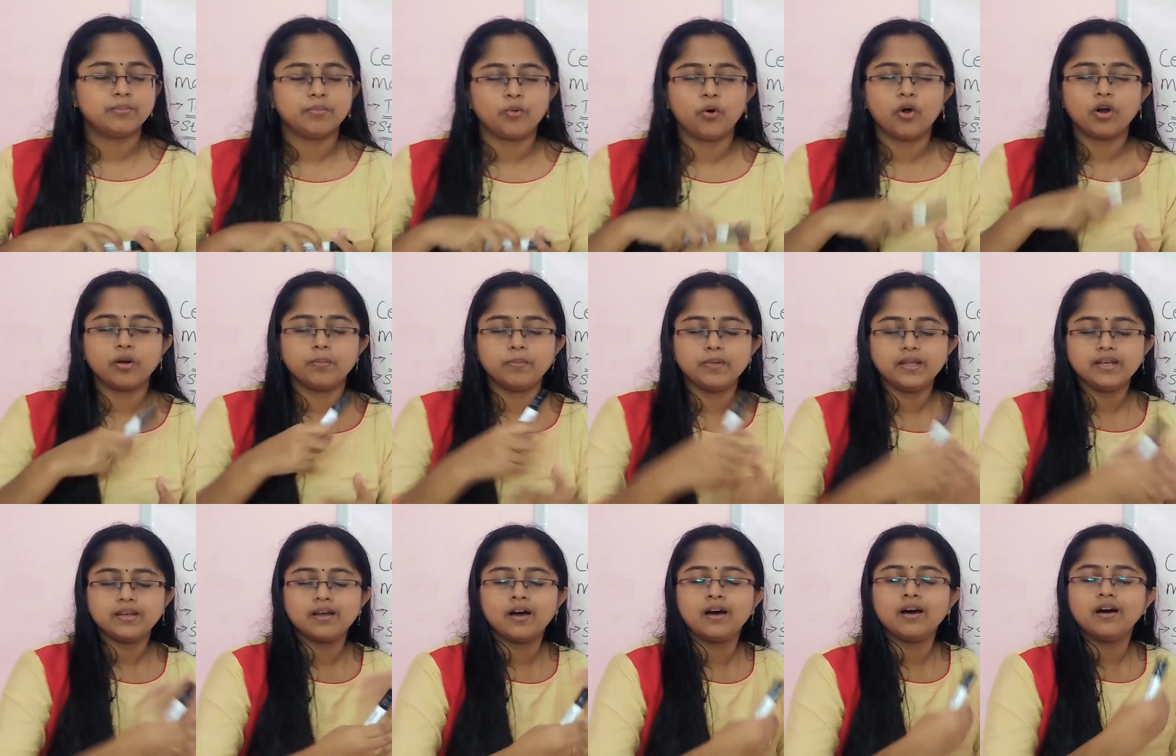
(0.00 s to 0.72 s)
or
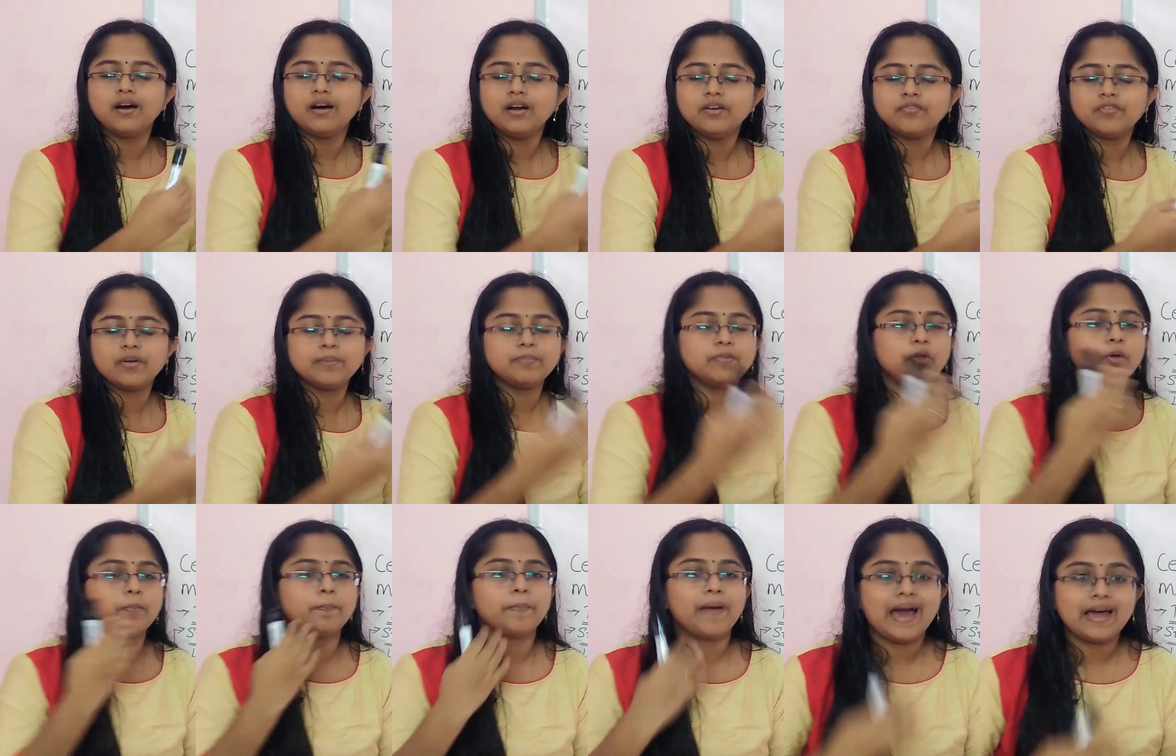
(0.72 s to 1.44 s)
been heard
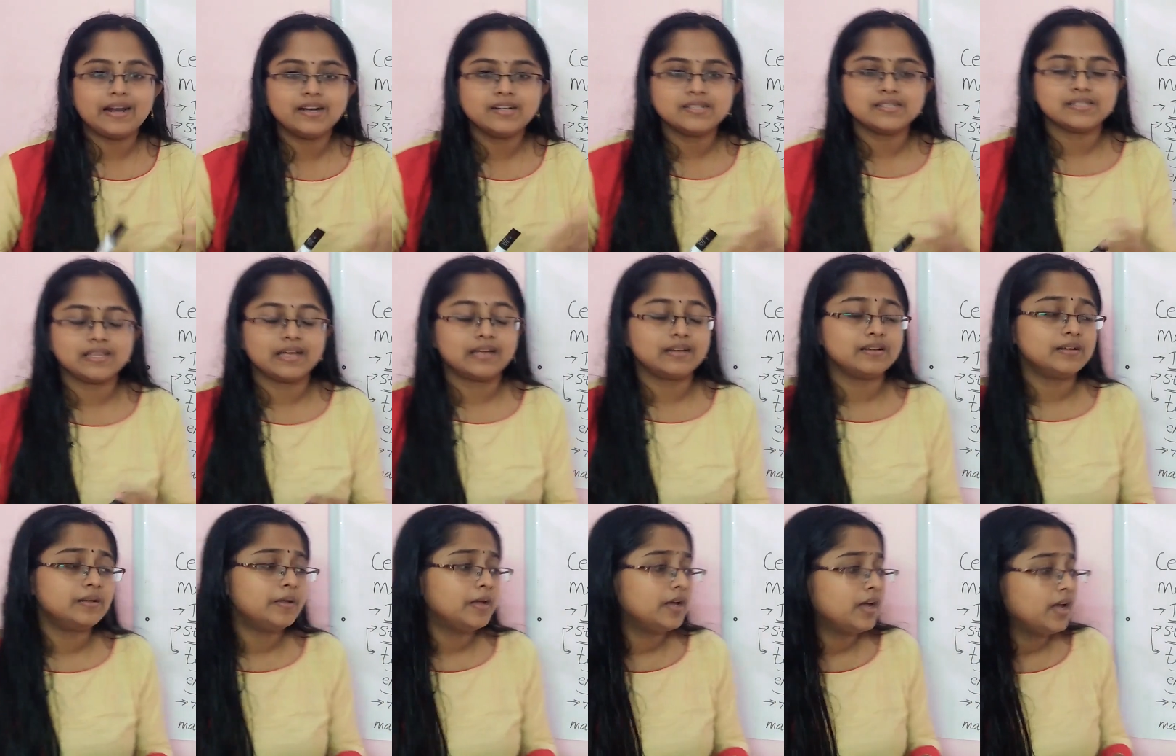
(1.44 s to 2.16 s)
from your parents
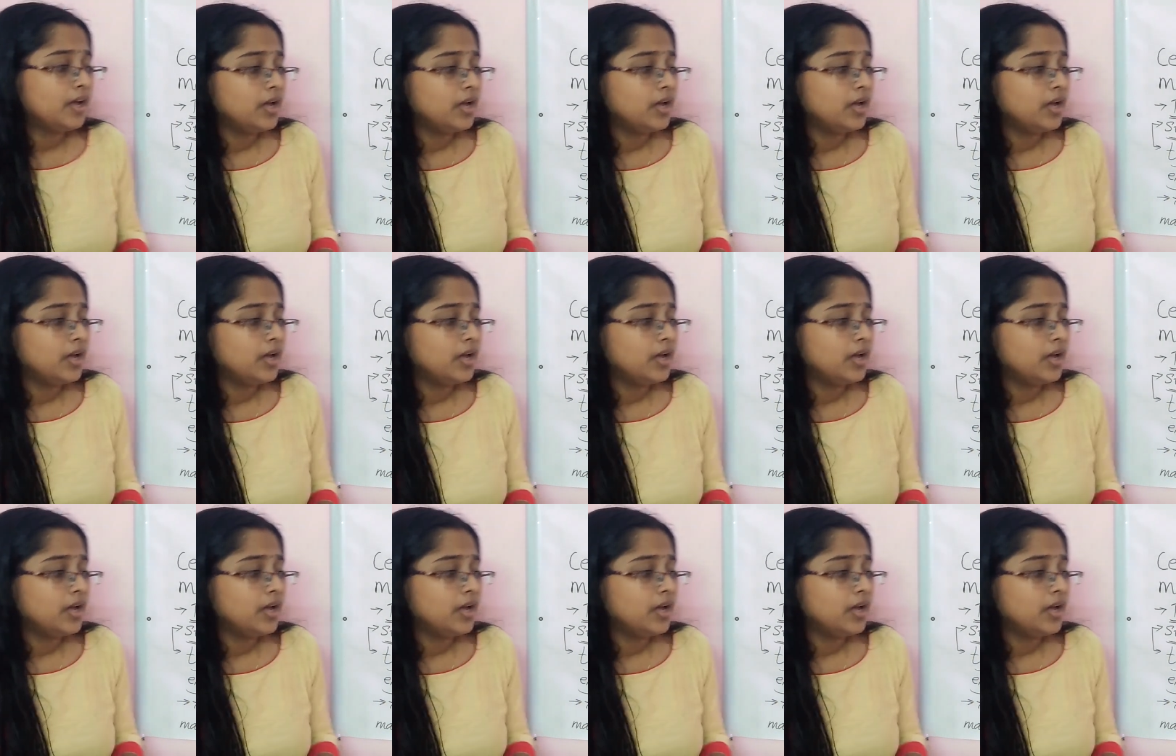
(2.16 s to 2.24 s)
that